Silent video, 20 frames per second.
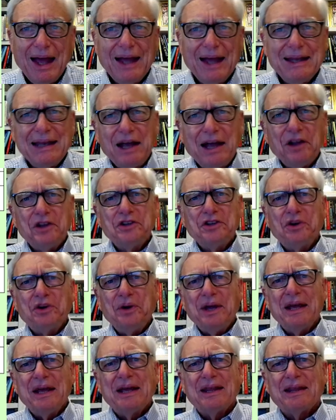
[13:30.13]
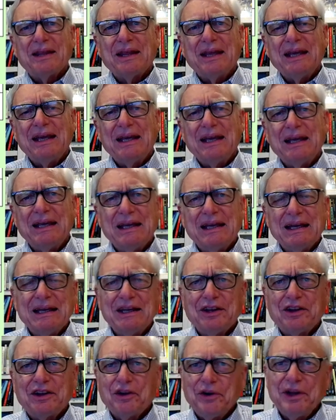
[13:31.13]
Now, during
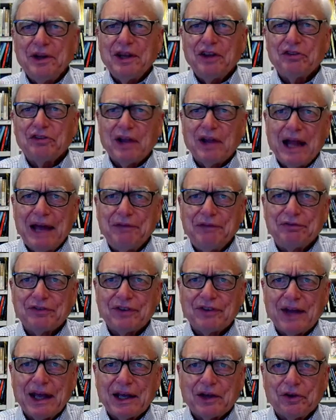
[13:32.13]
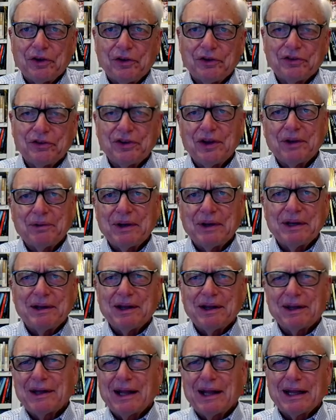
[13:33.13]
these life cycles, we
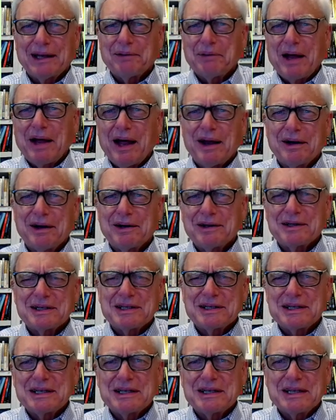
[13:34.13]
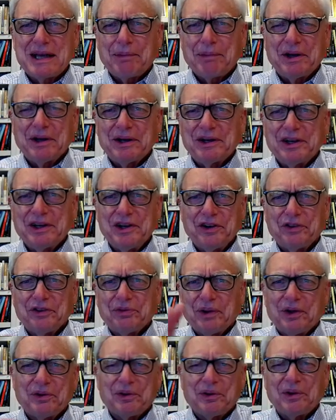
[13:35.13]
look like every 100 years
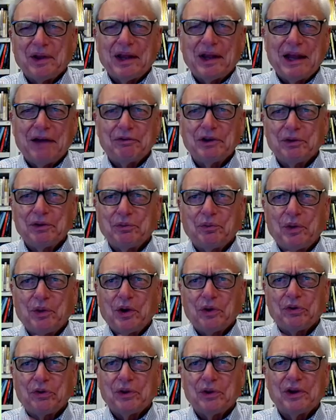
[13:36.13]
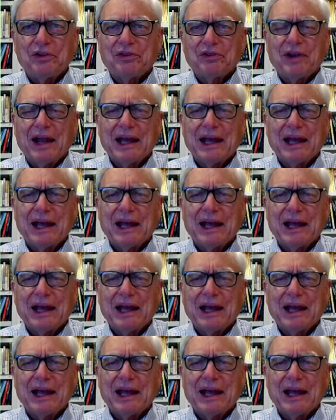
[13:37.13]
we go through these